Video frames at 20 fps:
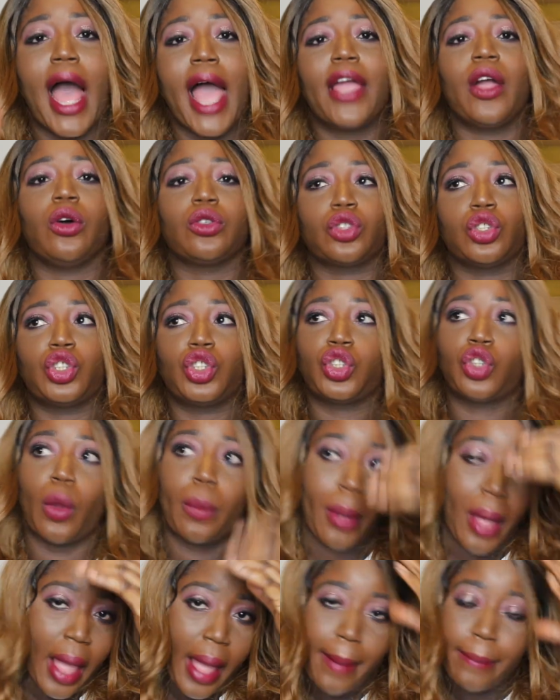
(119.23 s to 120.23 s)
I also
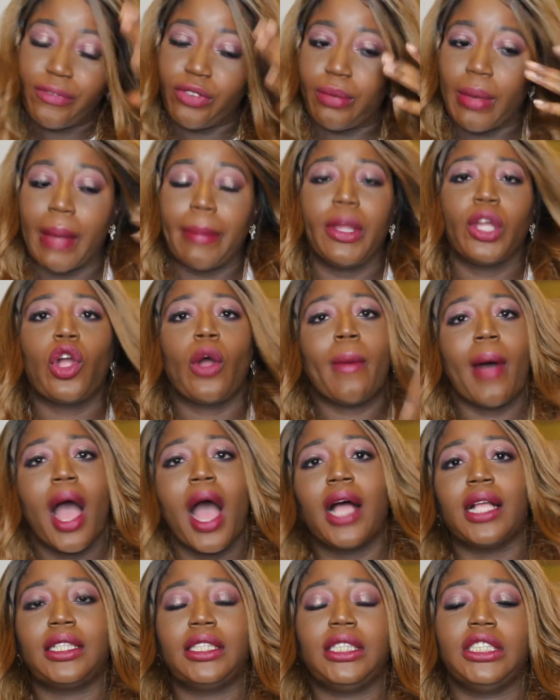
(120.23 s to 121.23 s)
shop for my makeup
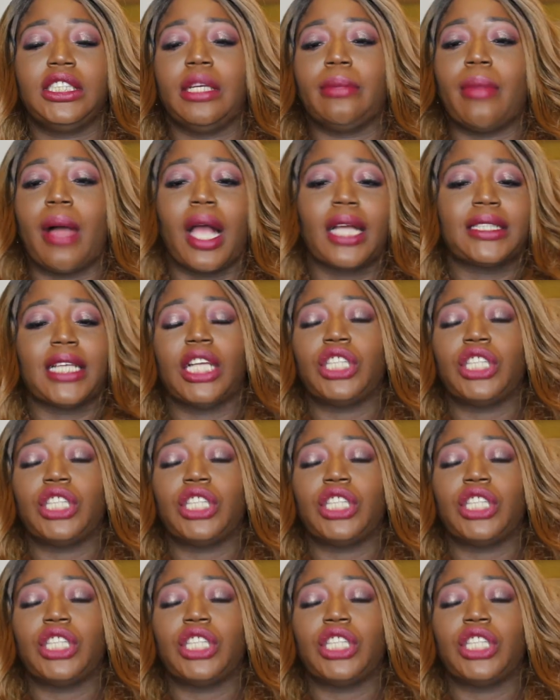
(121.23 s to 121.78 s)
at TJ Maxx.